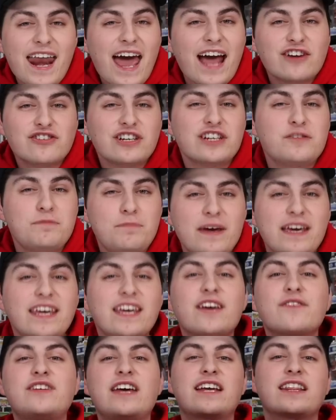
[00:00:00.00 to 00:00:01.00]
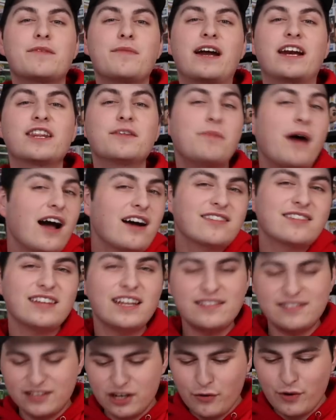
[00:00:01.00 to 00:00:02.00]
And actually, speaking of taking them out of the box,
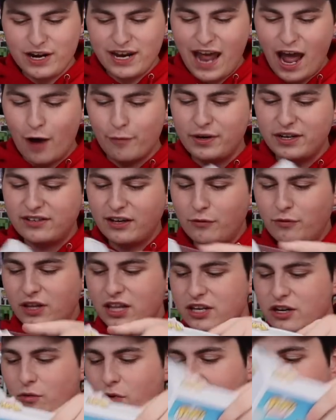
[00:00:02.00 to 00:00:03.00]
let's do it now, because I really do